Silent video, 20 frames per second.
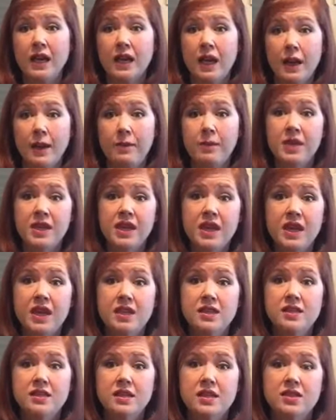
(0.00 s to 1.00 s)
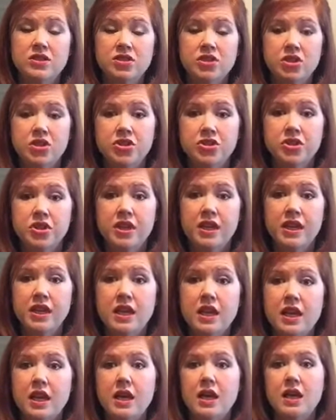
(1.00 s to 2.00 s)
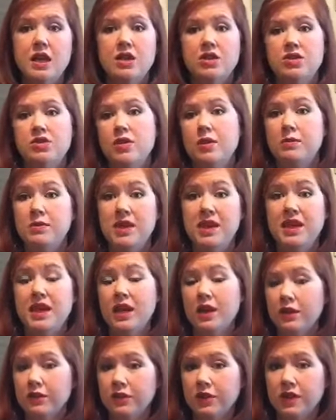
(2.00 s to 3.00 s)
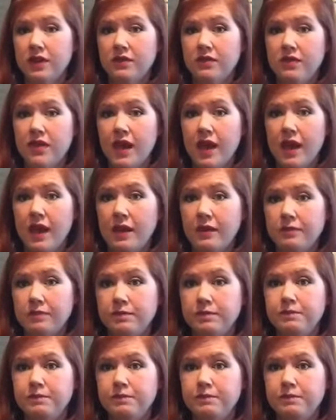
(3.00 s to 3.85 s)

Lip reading: up again since surgery. So I'm being careful of that.